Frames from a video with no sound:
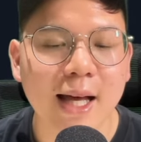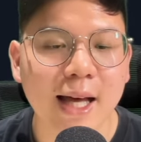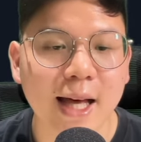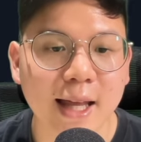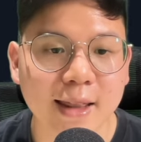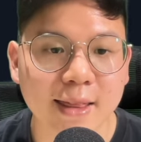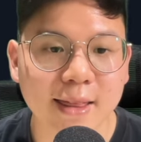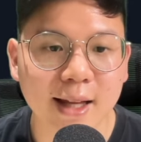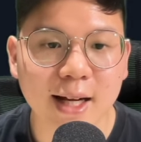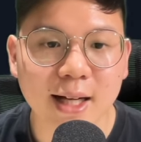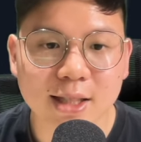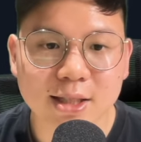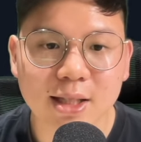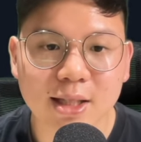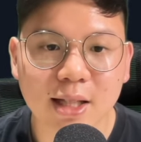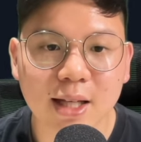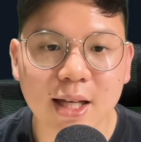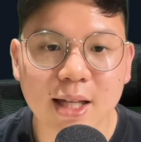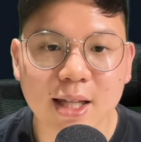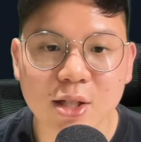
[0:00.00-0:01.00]
And
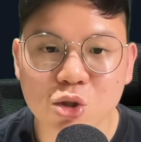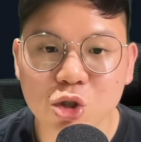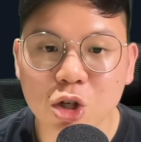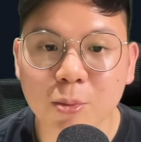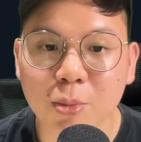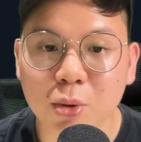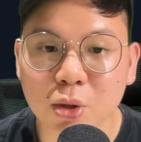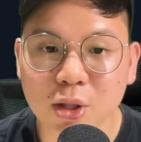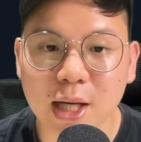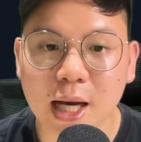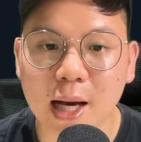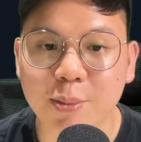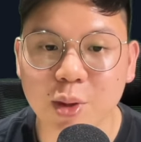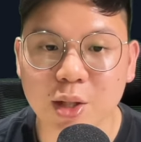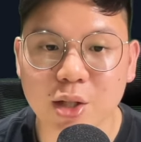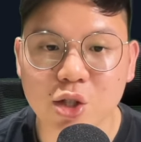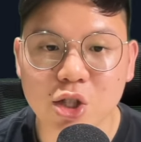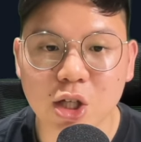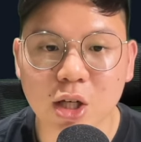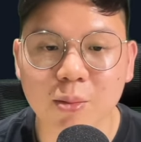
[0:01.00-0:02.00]
lastly, the triple
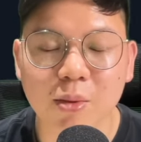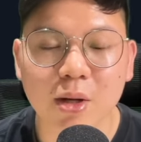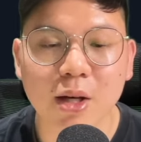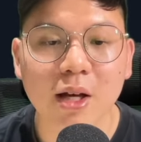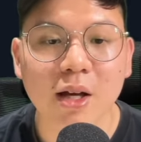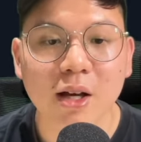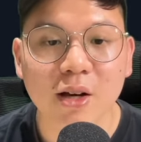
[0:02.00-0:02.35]
captain chip.